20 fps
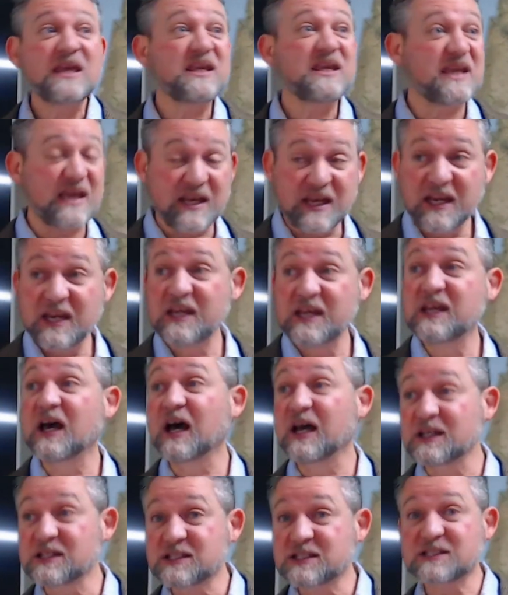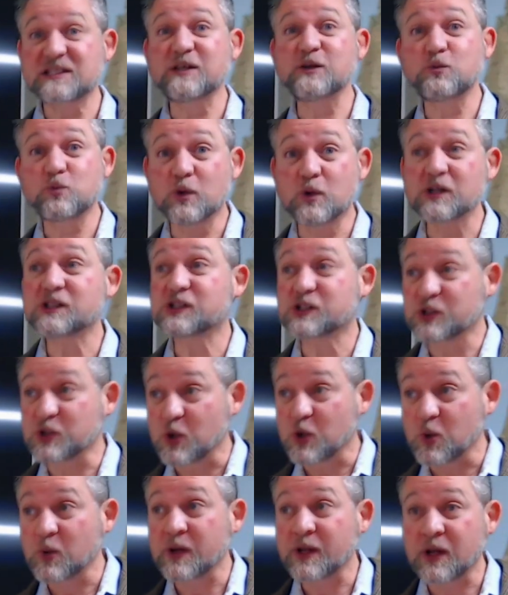Can he not see what's
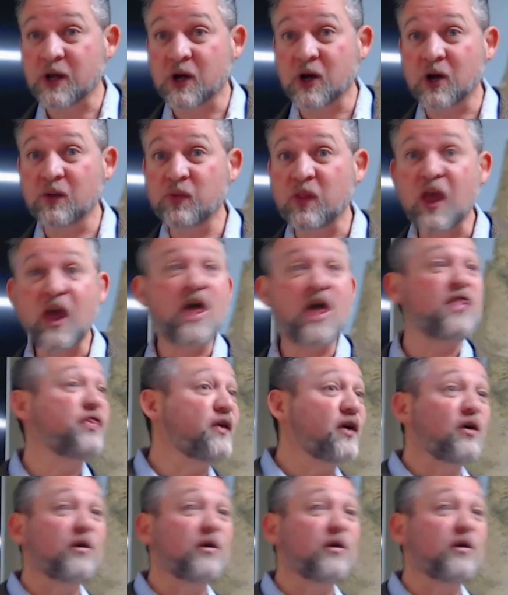going on? There